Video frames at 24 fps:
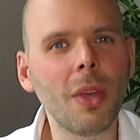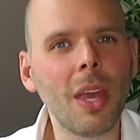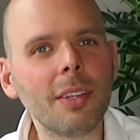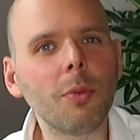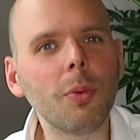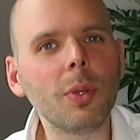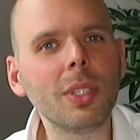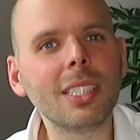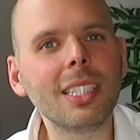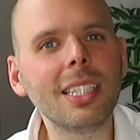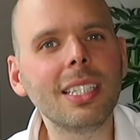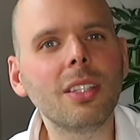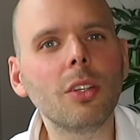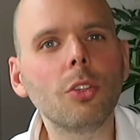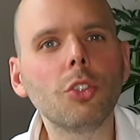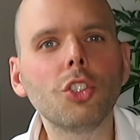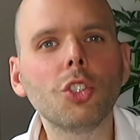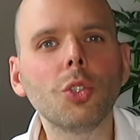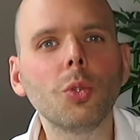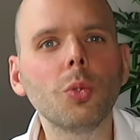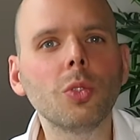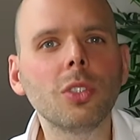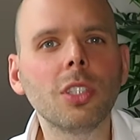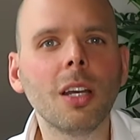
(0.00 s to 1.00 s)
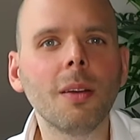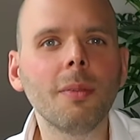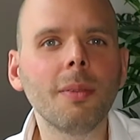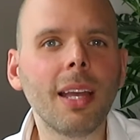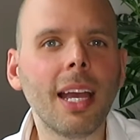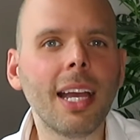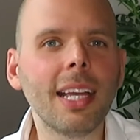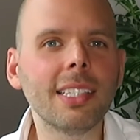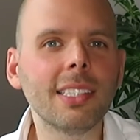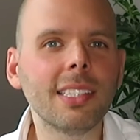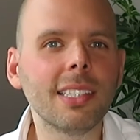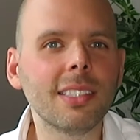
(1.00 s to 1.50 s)
And if we see those short-term
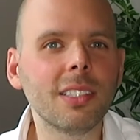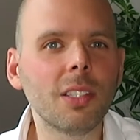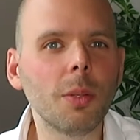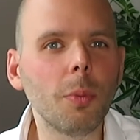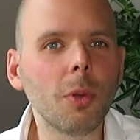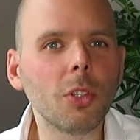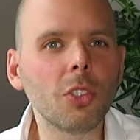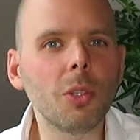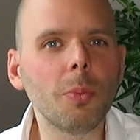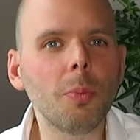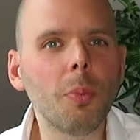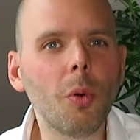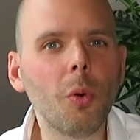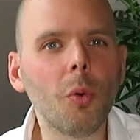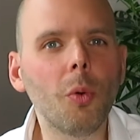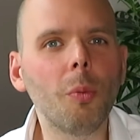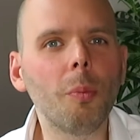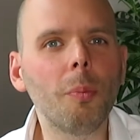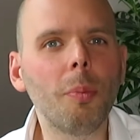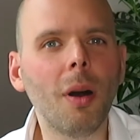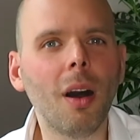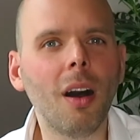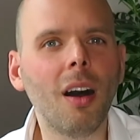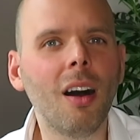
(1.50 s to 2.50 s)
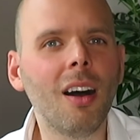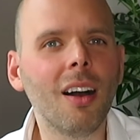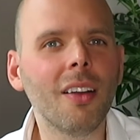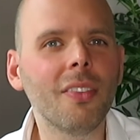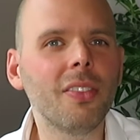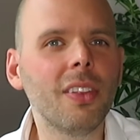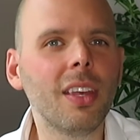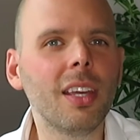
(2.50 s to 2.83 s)
gains as the most important part,